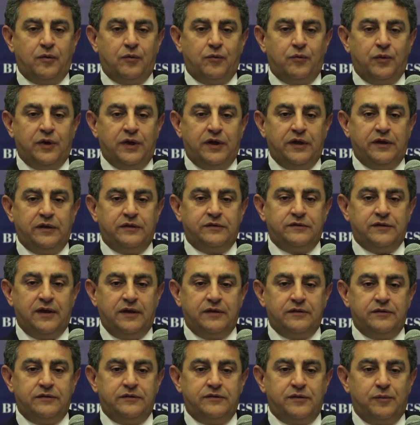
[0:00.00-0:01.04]
We
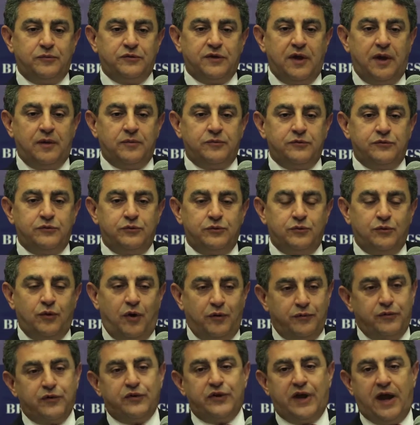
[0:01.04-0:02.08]
tend sometimes to
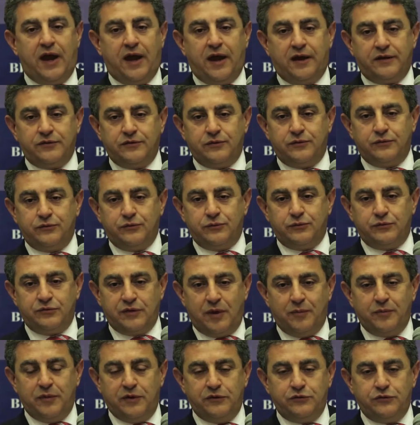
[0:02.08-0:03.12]
overreact to
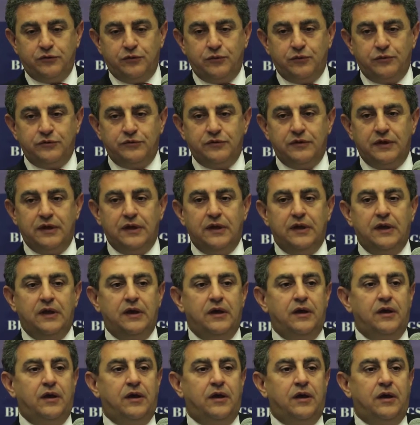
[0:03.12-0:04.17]
some issues.
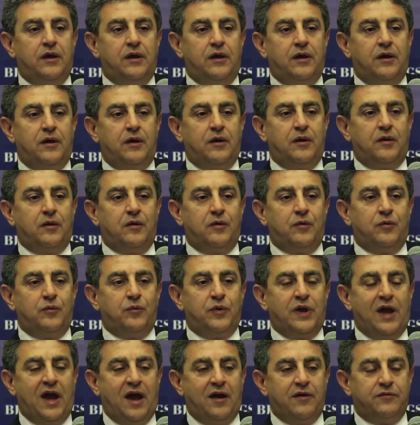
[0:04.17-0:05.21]

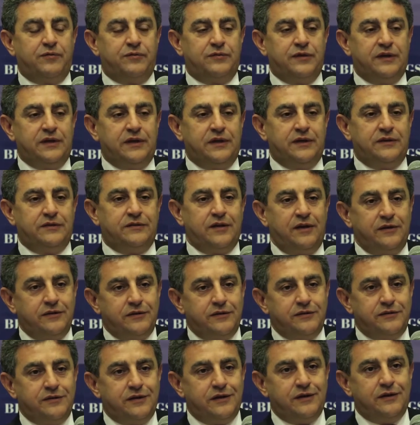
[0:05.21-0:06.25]
We have the
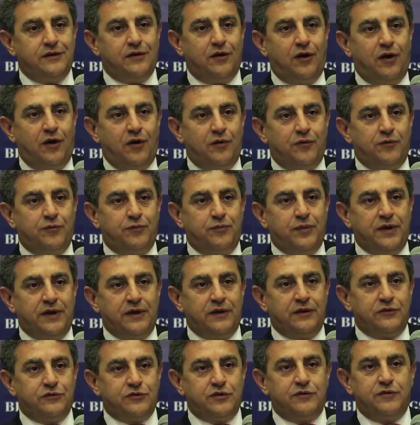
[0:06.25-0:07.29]
tendency of
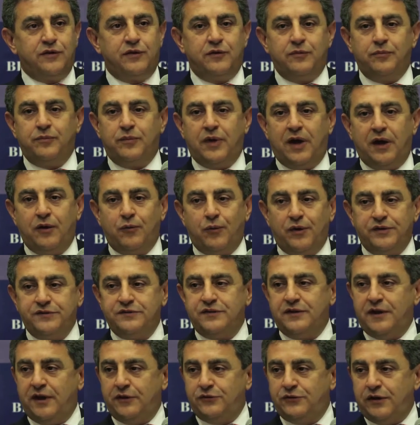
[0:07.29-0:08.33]
being driven by
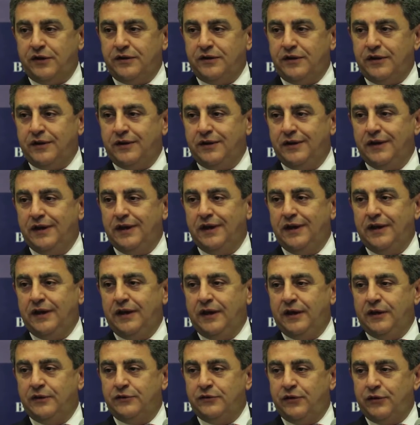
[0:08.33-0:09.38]
Western agenda
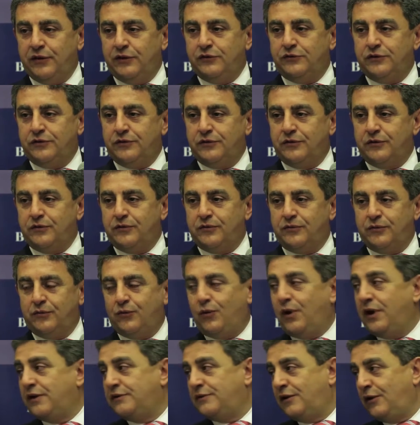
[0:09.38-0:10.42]
in the region
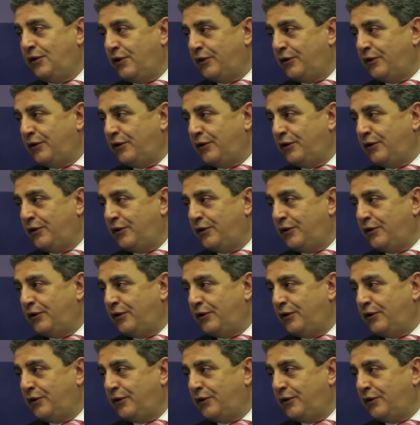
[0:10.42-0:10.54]
quite a